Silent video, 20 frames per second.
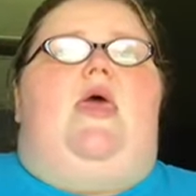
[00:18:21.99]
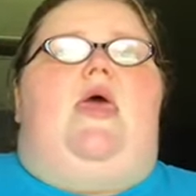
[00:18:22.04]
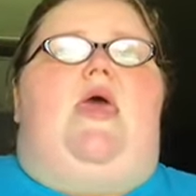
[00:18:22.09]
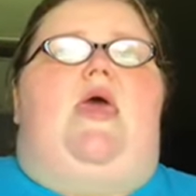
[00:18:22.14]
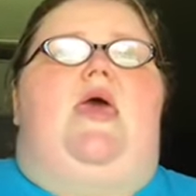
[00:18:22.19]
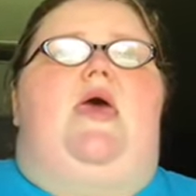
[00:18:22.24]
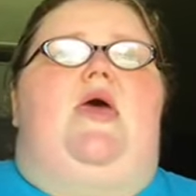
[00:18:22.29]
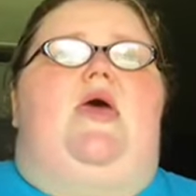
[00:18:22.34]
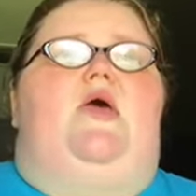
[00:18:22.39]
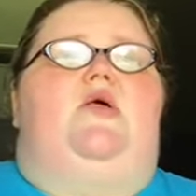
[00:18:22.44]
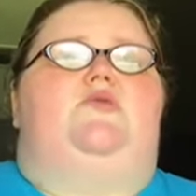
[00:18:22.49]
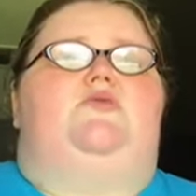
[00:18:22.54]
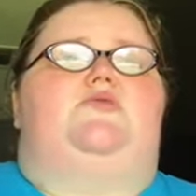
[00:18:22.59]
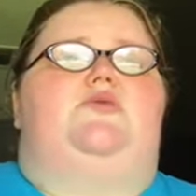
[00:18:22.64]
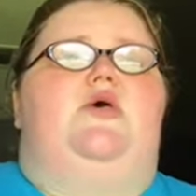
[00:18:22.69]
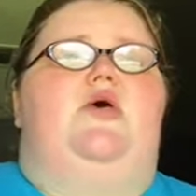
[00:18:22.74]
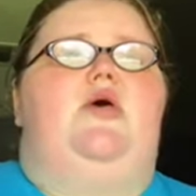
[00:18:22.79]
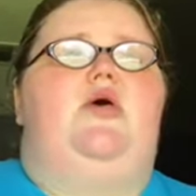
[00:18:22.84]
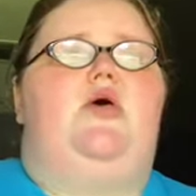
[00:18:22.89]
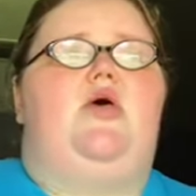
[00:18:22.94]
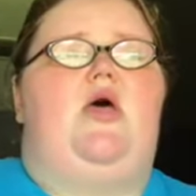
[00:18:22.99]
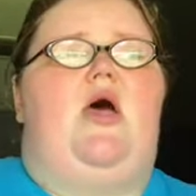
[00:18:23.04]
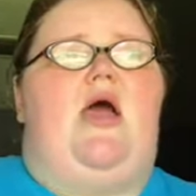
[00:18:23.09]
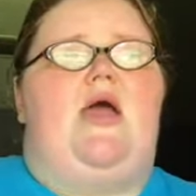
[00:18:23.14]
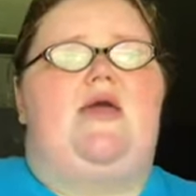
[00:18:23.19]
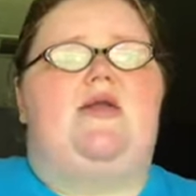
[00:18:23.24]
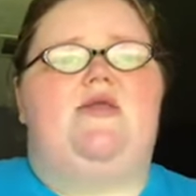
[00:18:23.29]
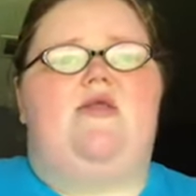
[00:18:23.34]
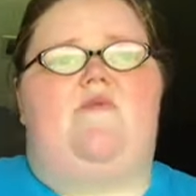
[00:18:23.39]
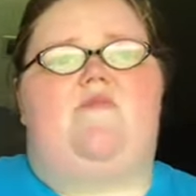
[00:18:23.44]
And
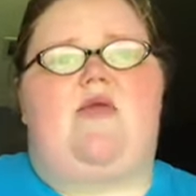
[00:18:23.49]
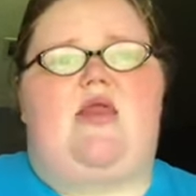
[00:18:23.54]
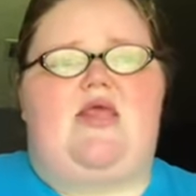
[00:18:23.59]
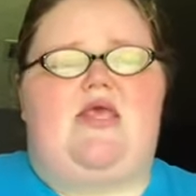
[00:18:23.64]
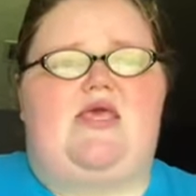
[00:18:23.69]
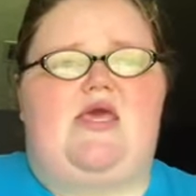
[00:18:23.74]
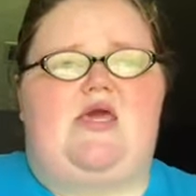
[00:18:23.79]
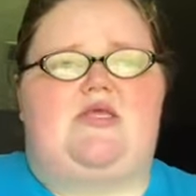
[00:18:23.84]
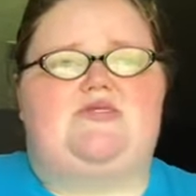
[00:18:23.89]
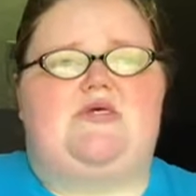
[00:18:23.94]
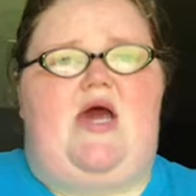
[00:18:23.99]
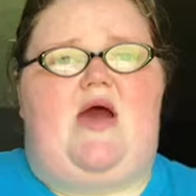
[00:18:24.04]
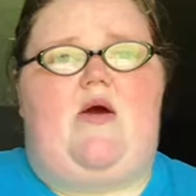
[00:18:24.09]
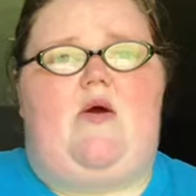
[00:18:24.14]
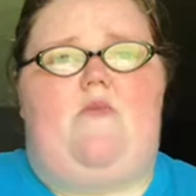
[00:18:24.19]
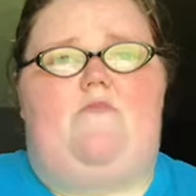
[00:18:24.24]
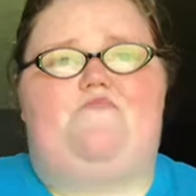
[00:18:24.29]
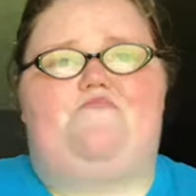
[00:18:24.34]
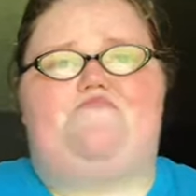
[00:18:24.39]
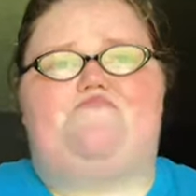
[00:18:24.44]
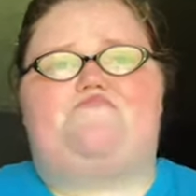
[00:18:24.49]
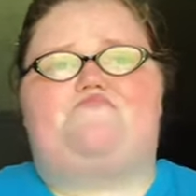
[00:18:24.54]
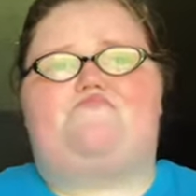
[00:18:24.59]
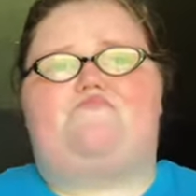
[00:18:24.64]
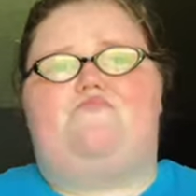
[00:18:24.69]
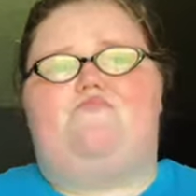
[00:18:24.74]
I ended up getting kicked out.